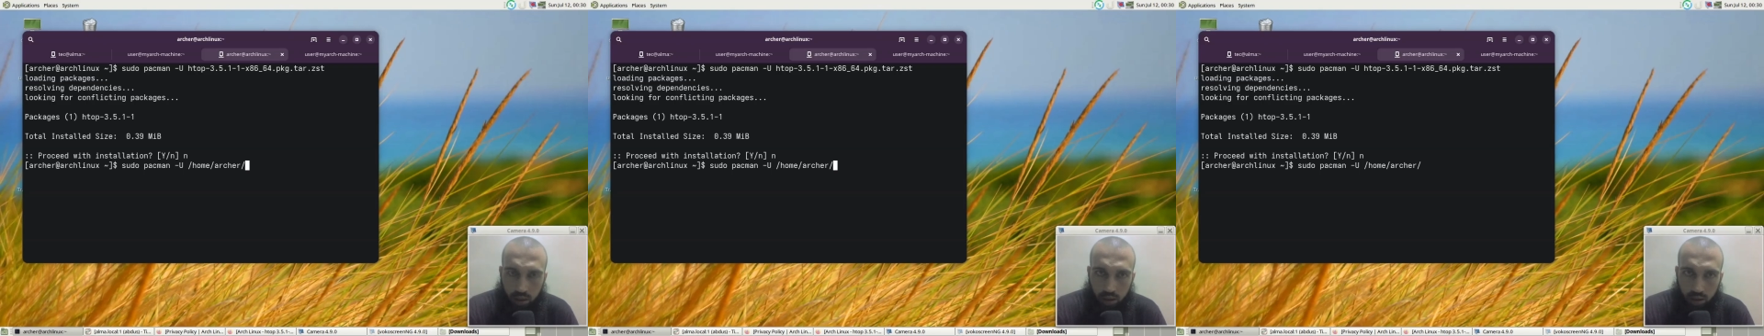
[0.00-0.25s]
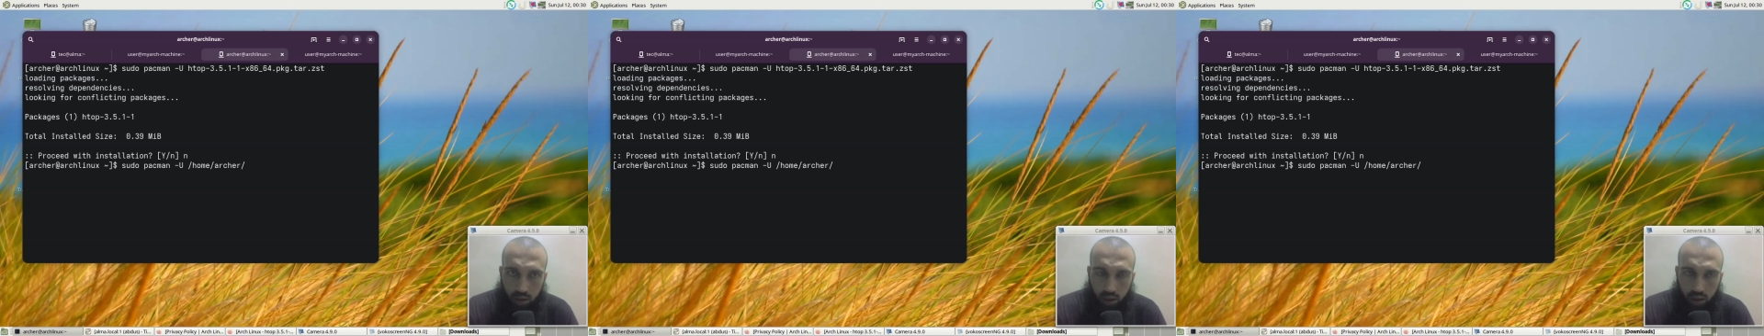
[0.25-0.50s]

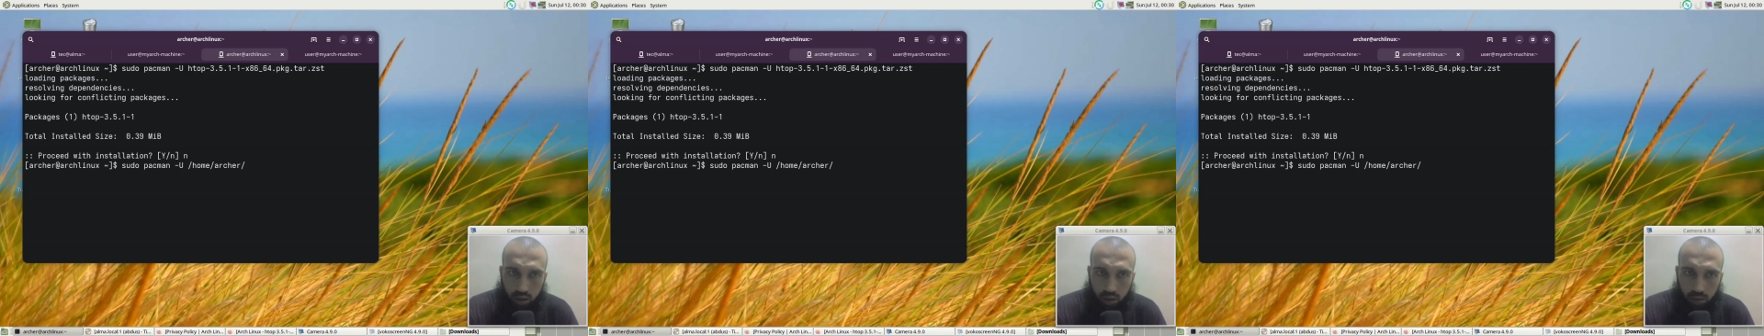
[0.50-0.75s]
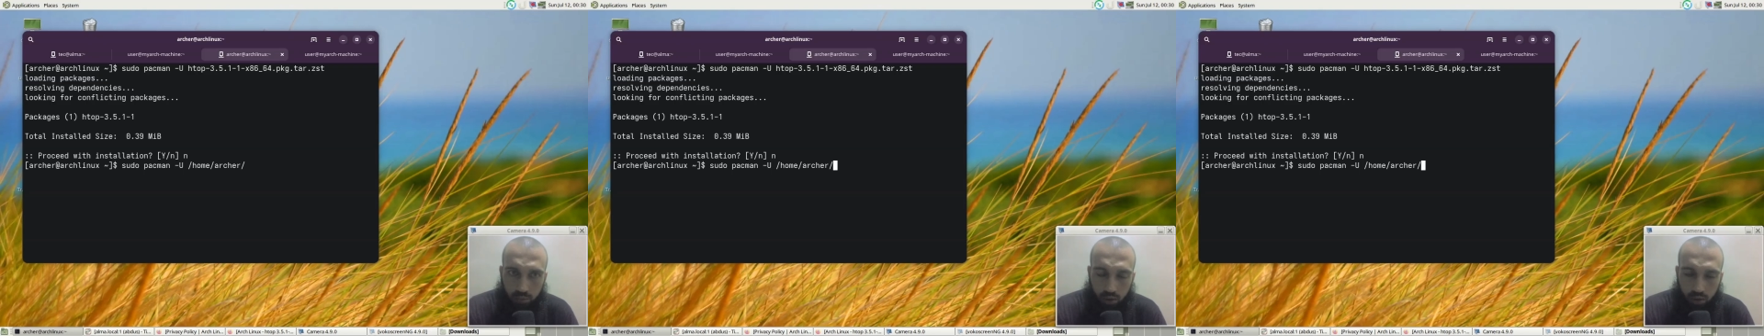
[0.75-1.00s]
like
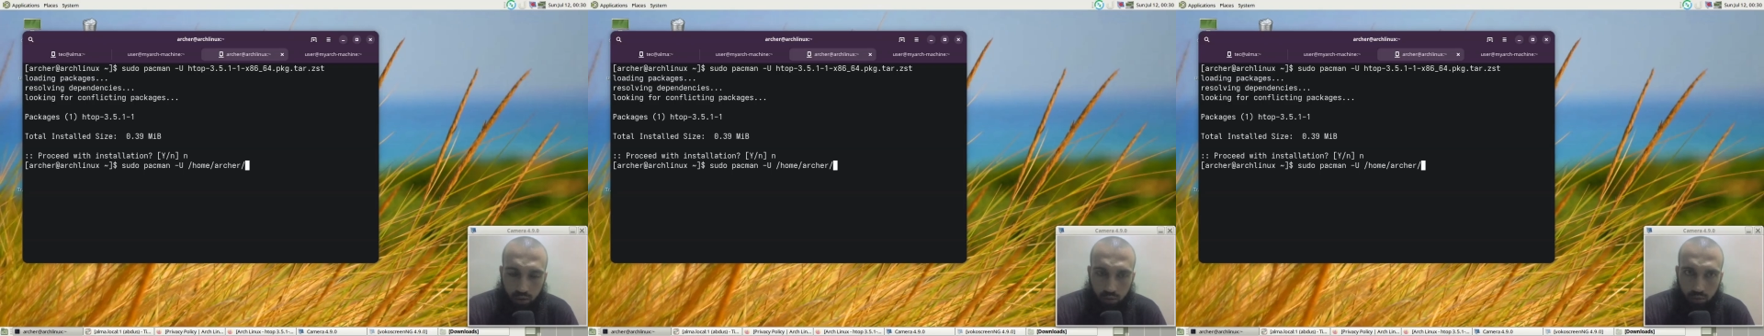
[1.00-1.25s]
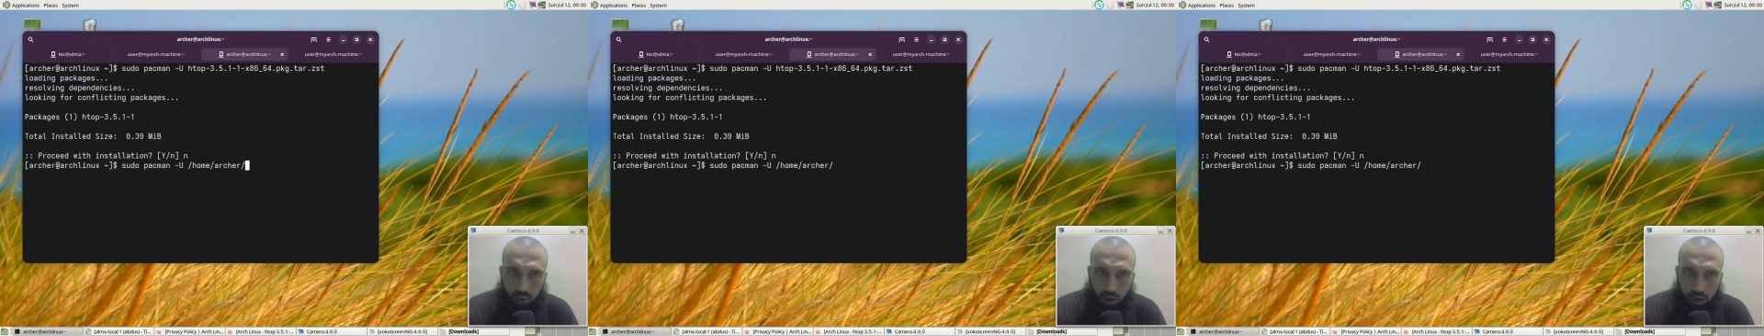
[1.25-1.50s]
I'm gonna do
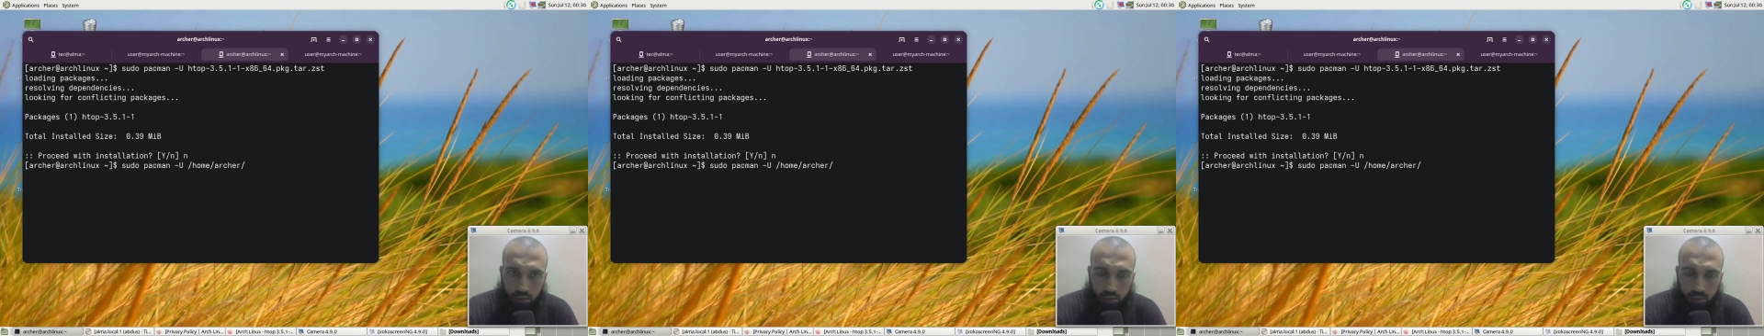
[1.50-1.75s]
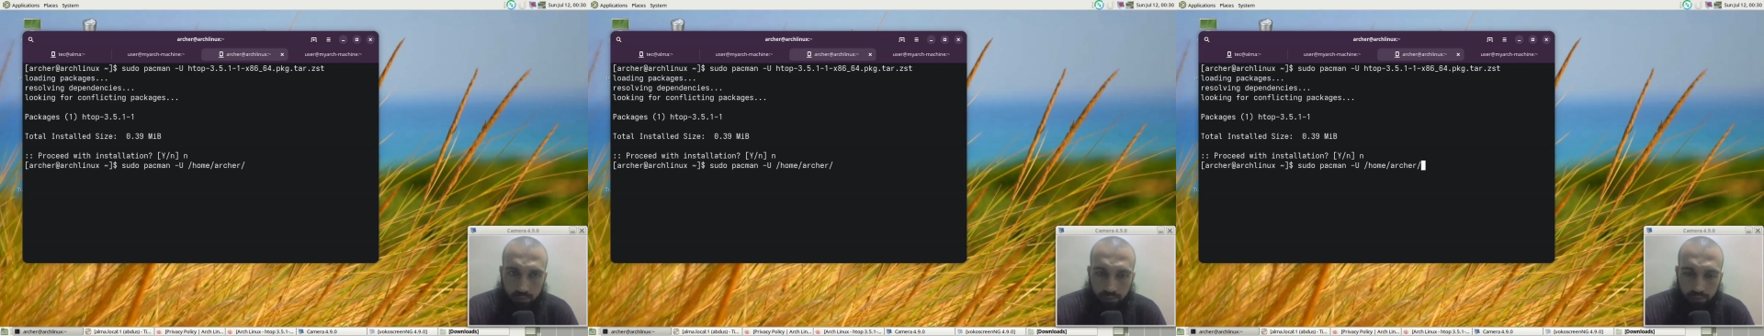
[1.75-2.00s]
now.
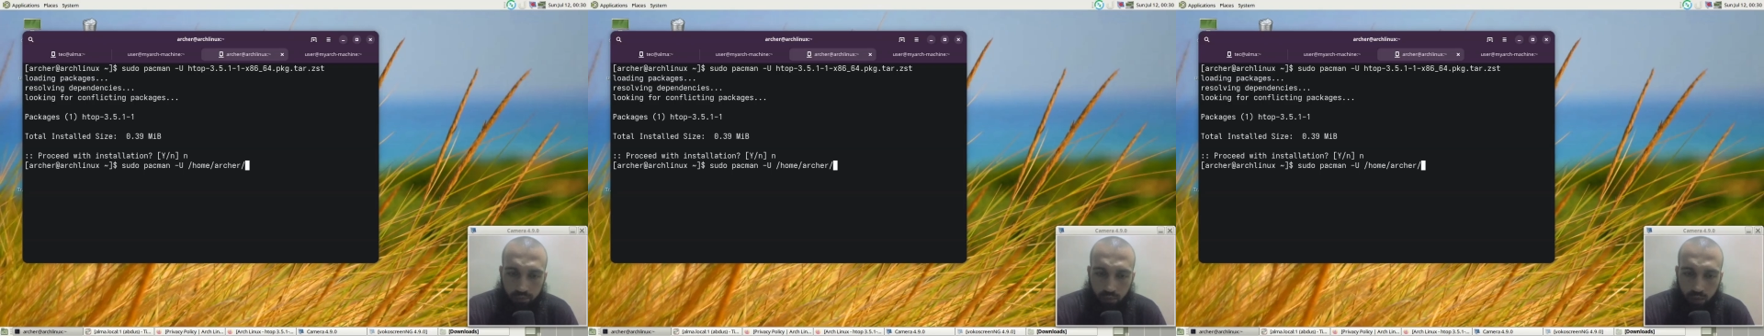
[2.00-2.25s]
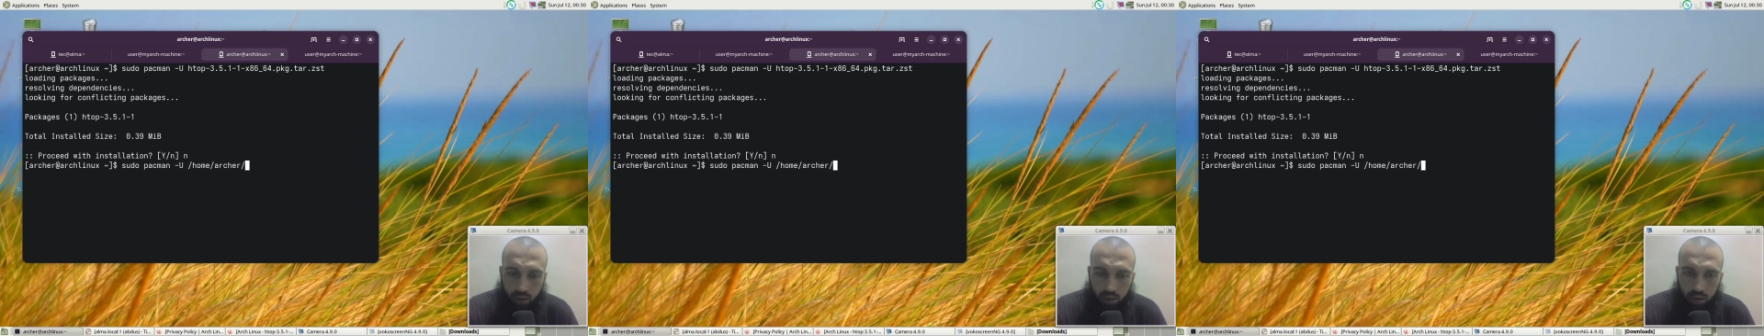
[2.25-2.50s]

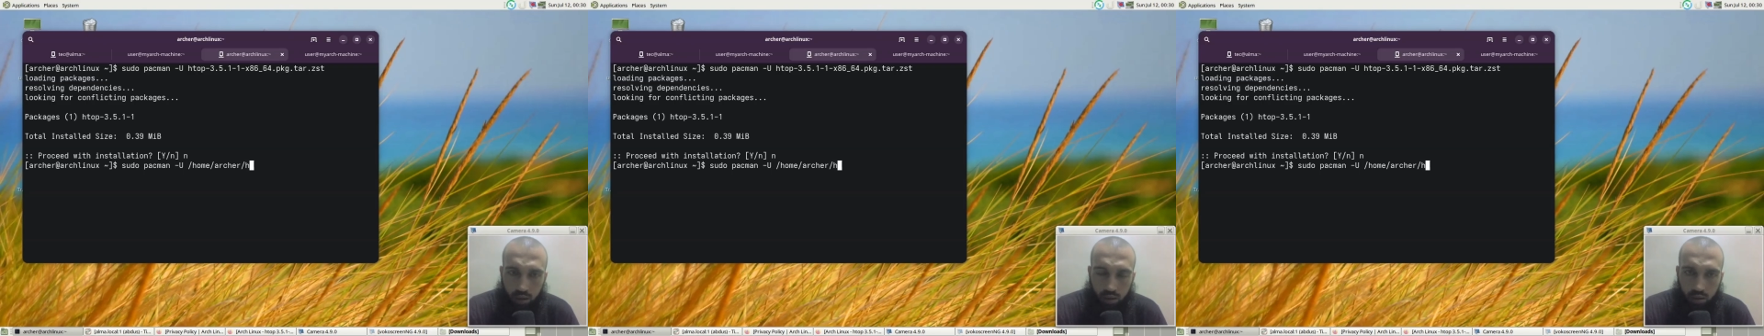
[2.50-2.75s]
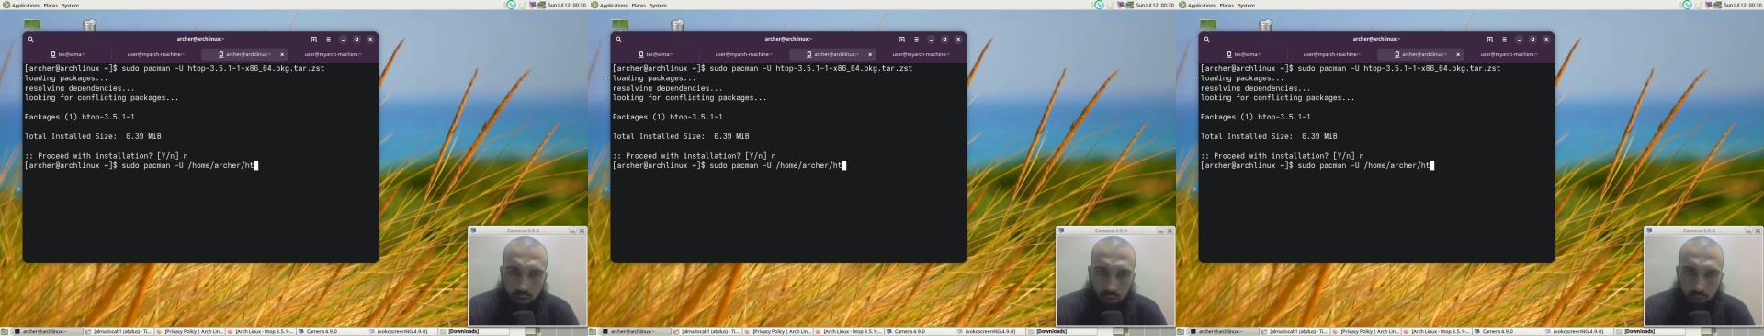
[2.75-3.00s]

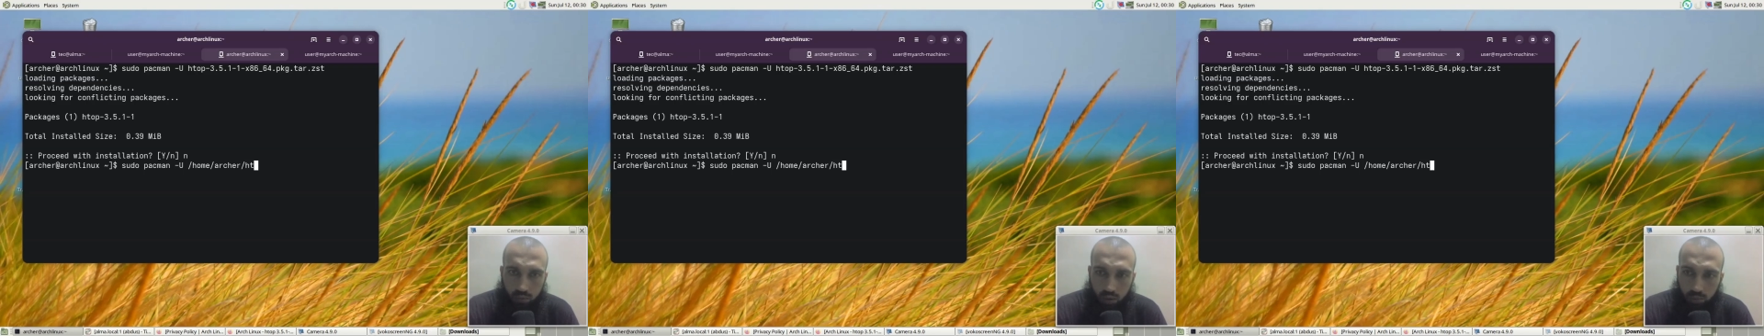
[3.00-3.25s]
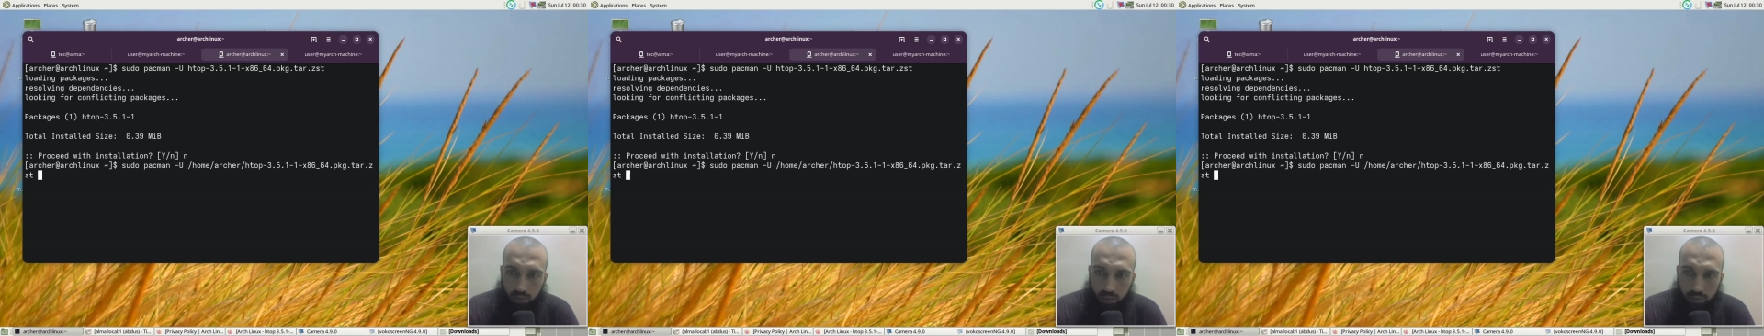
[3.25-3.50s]
You
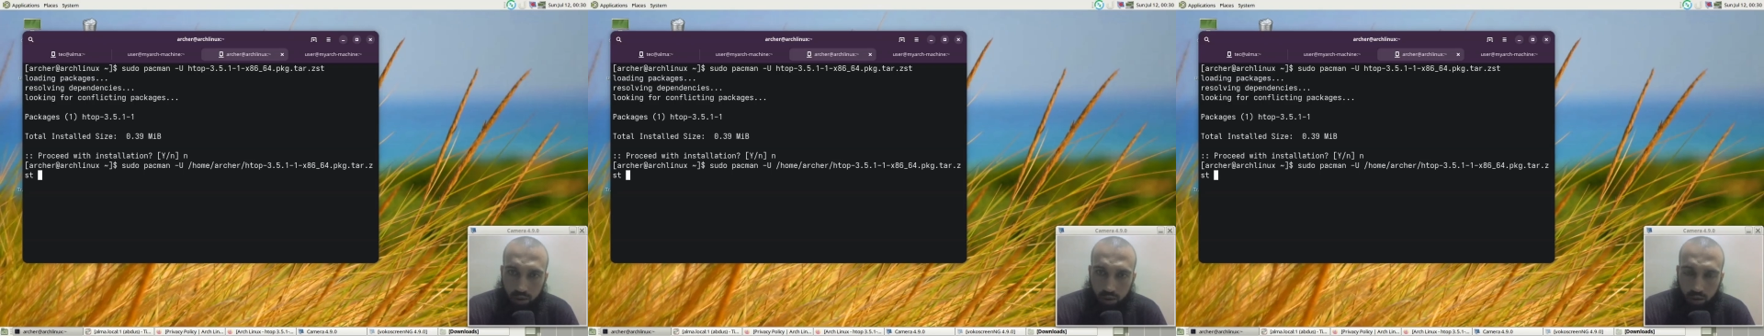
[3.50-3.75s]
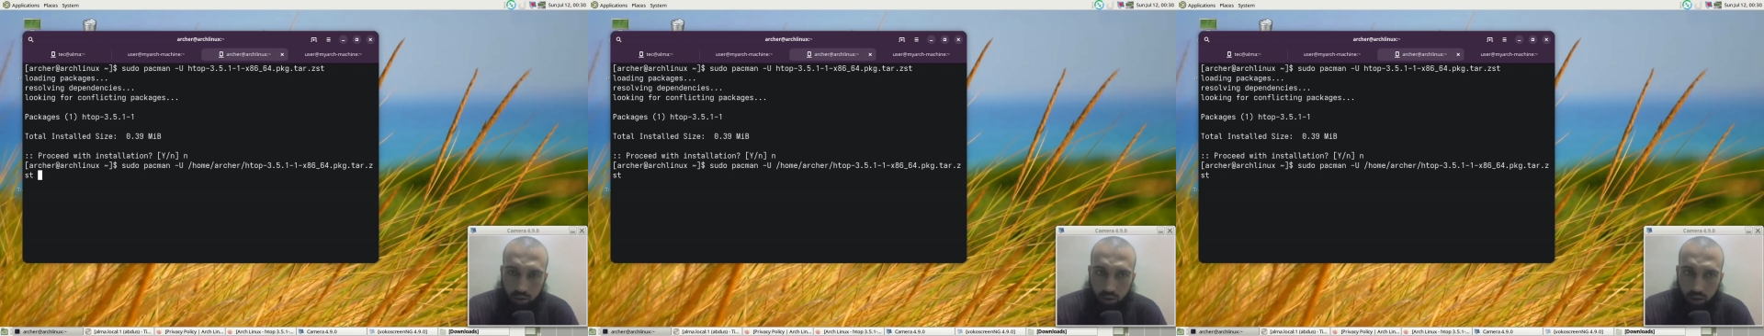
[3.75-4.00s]
remember
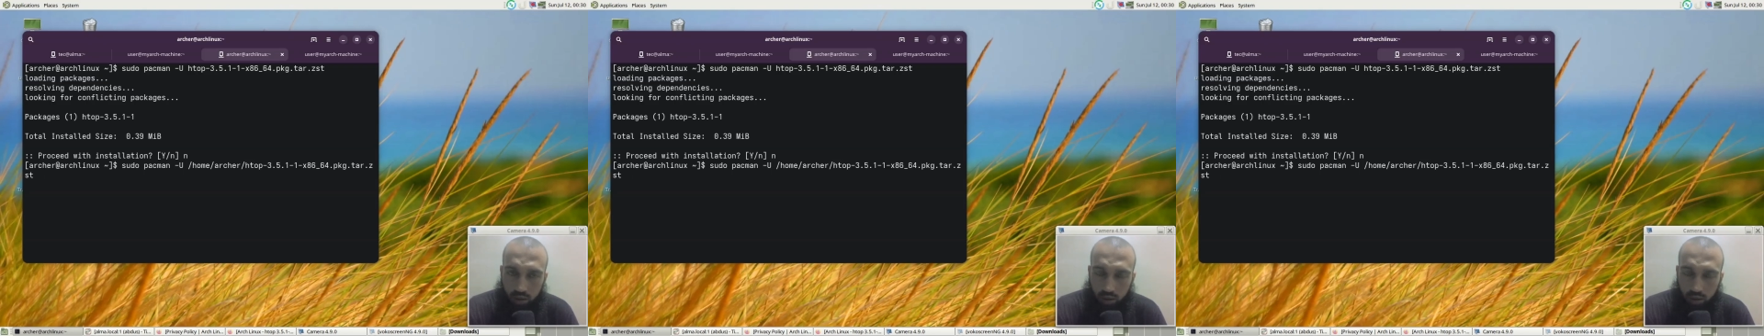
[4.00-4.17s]
that you can